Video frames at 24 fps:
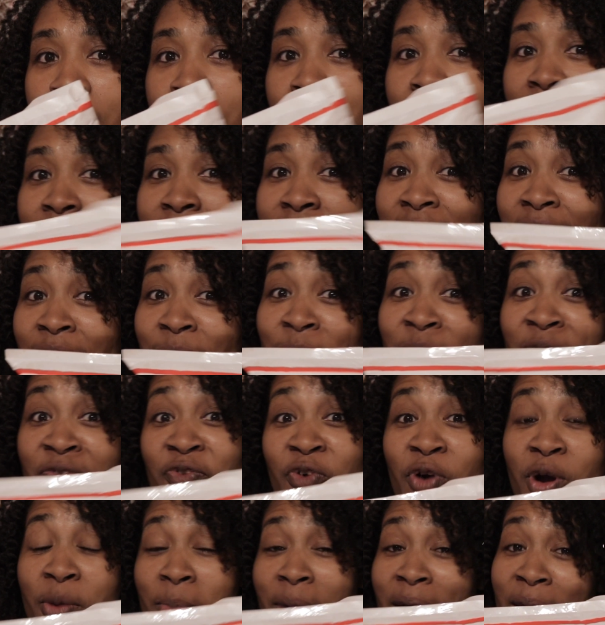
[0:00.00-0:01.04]
the day
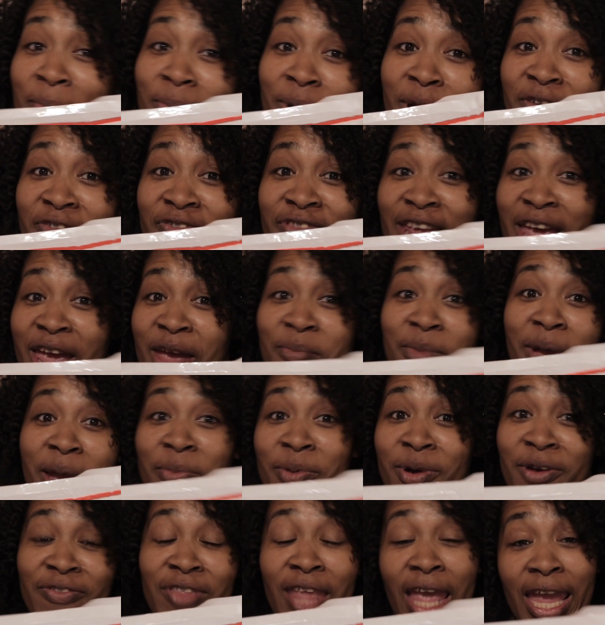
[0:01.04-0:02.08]
before my birthday. My
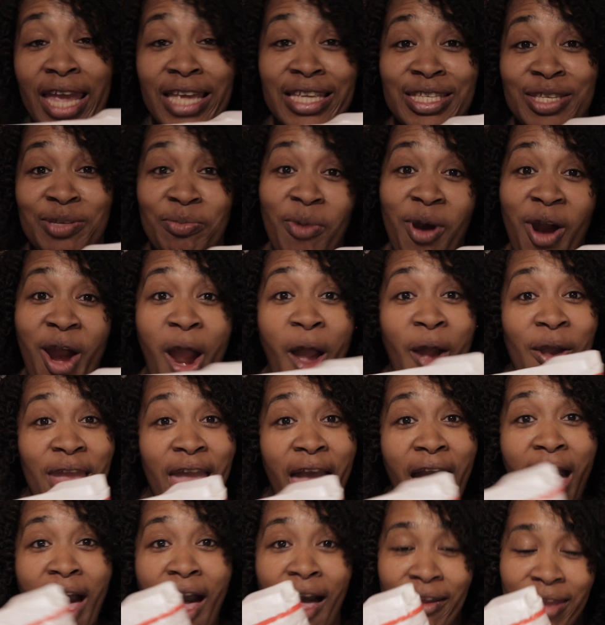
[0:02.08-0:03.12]
birthday is tomorrow,
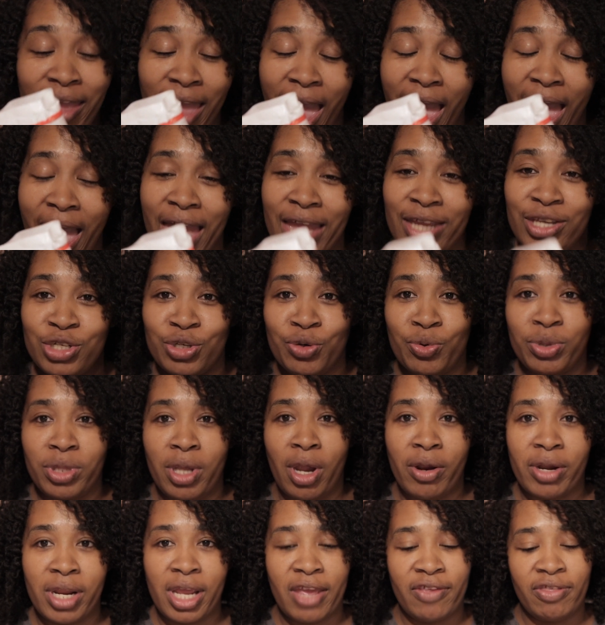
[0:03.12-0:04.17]
y'all. Yay, June
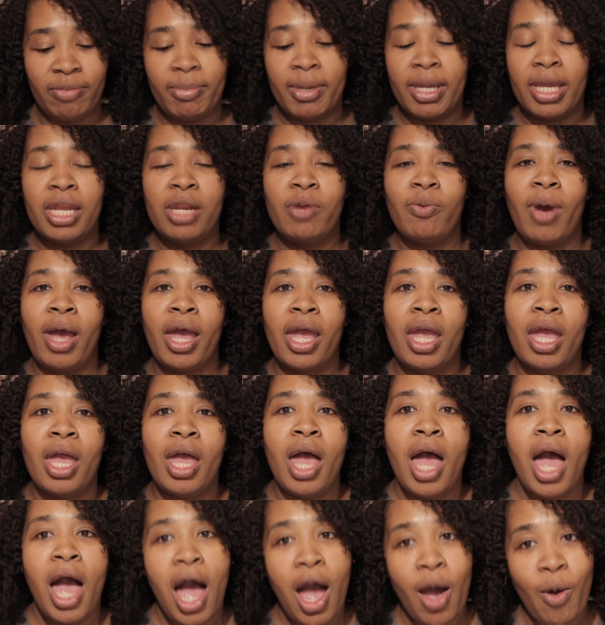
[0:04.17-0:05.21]
30th. But anyway,
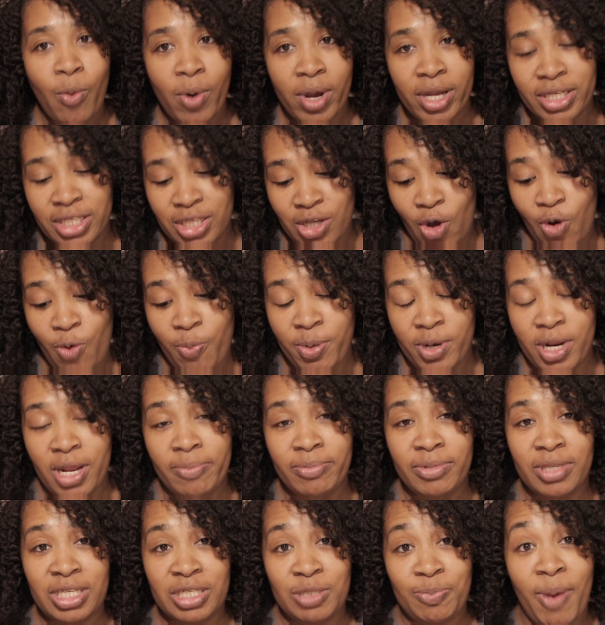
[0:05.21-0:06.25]
I wanted to open
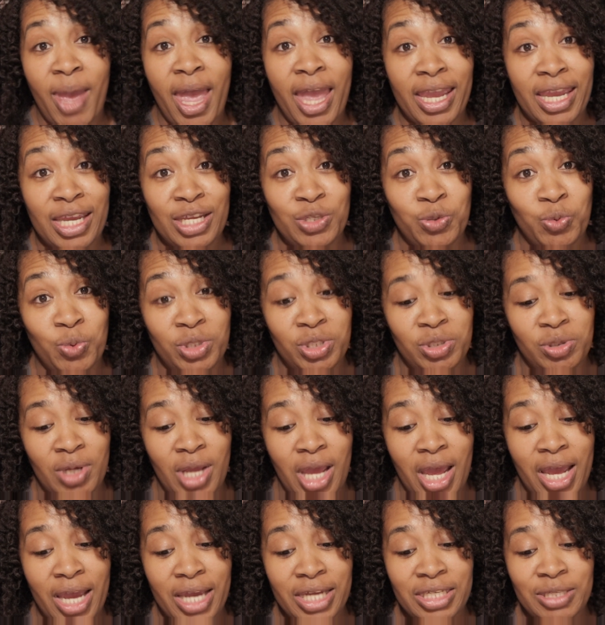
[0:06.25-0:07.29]
up this package with you
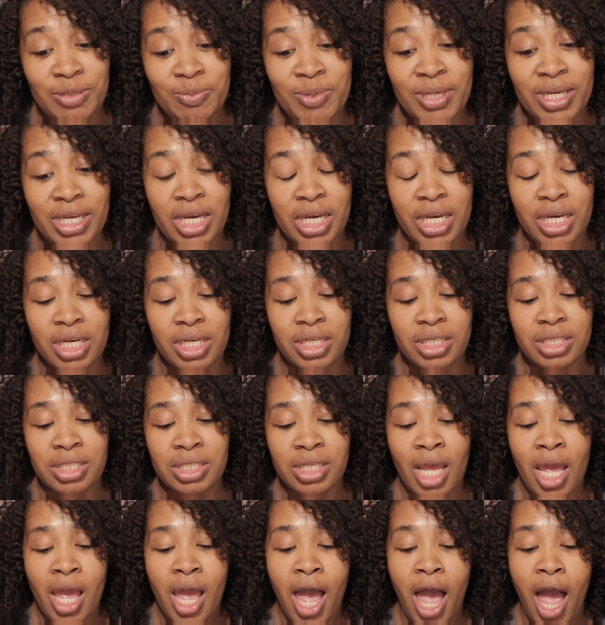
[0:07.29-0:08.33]
guys
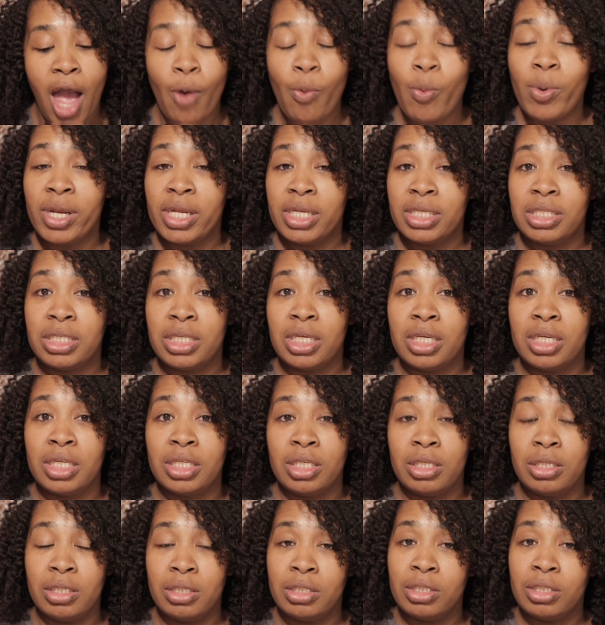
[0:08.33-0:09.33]
because I wanted to